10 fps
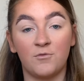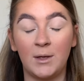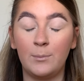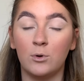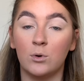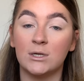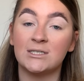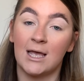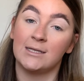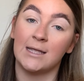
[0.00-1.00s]
people
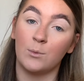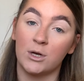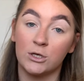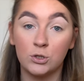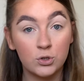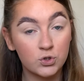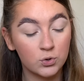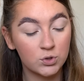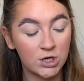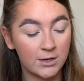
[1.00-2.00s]
said they wanted neutral
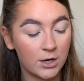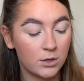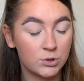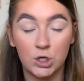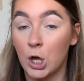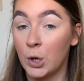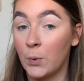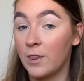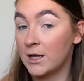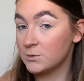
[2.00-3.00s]
shadow, so
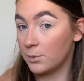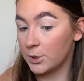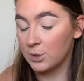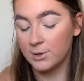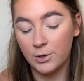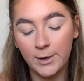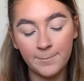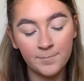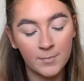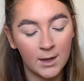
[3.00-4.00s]
that's what we're going to be doing.
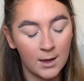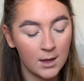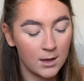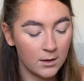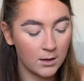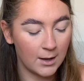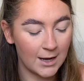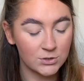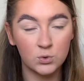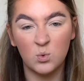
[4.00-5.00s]

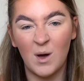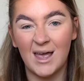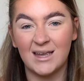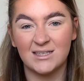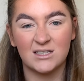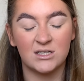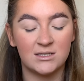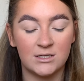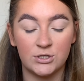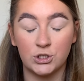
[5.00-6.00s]
as always, because
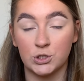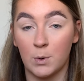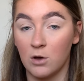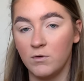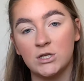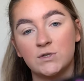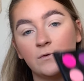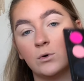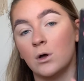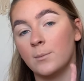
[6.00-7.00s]
this is just what I reach
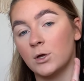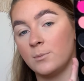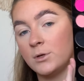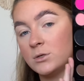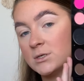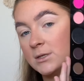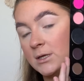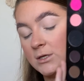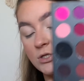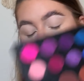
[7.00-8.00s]
for, I'm going to be using
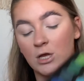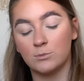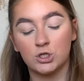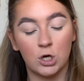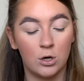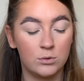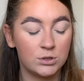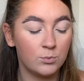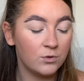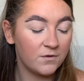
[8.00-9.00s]
the James Charles
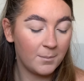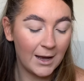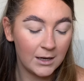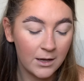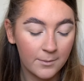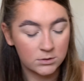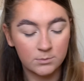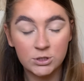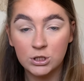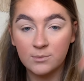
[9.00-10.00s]
Morphe palette. So I'm
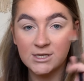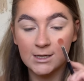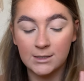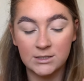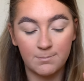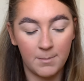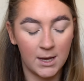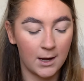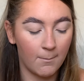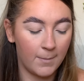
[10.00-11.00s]
just going to be taking this
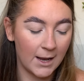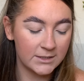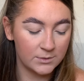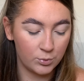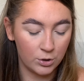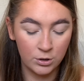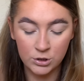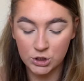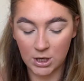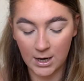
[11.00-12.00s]
big blender
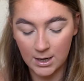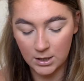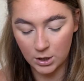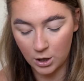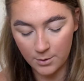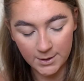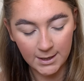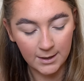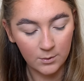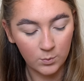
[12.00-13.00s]
brush and going
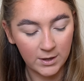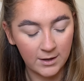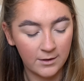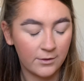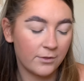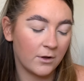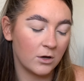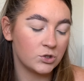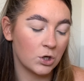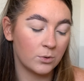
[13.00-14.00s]
in with, I don't